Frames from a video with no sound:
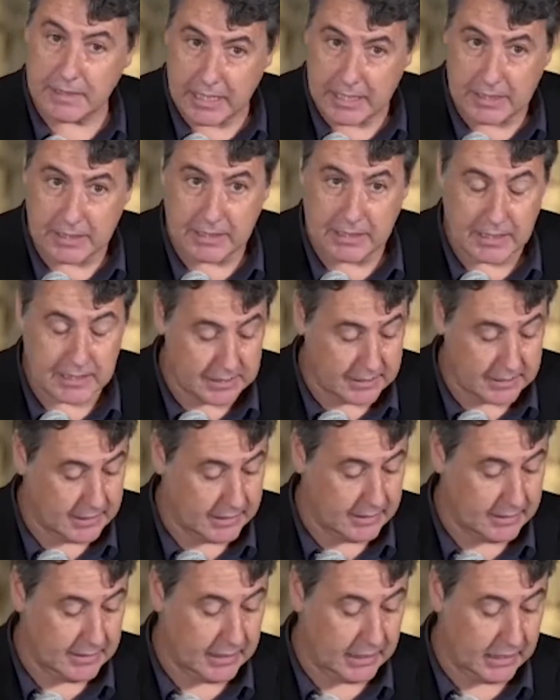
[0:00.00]
This is why
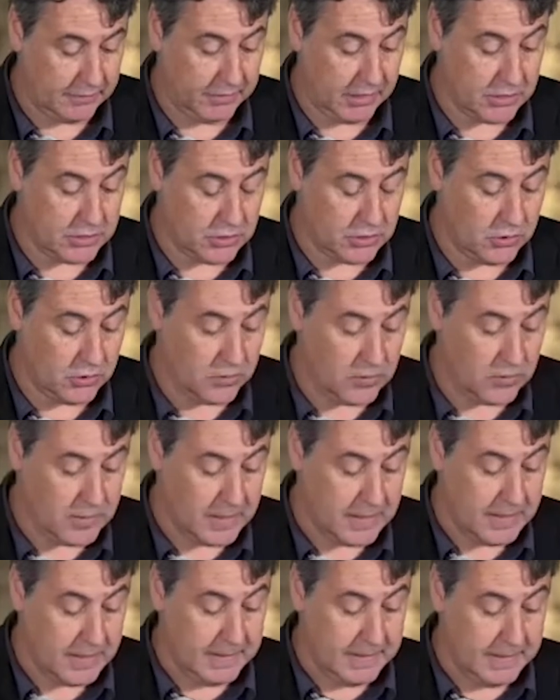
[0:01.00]
in our program, we
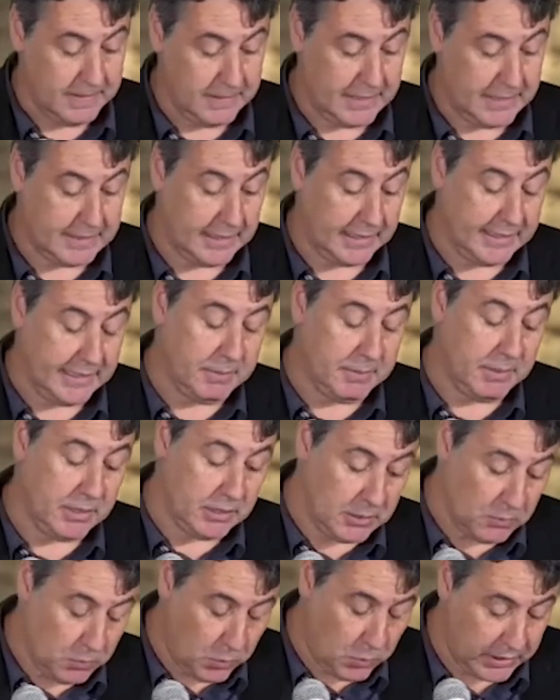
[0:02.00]
will celebrate
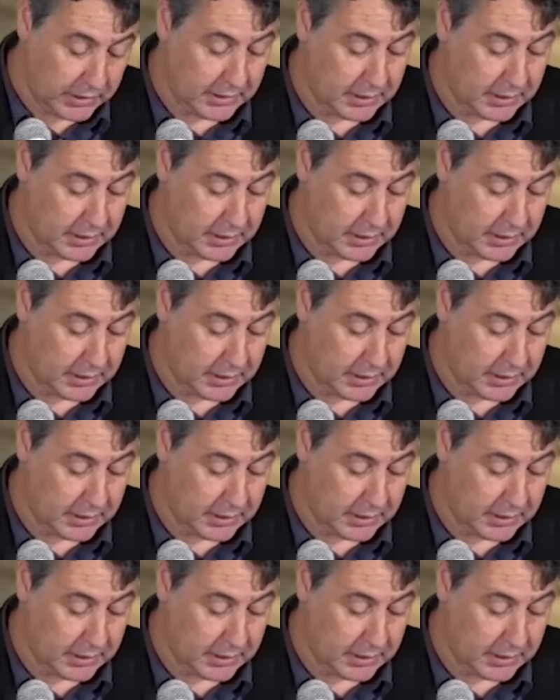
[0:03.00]
3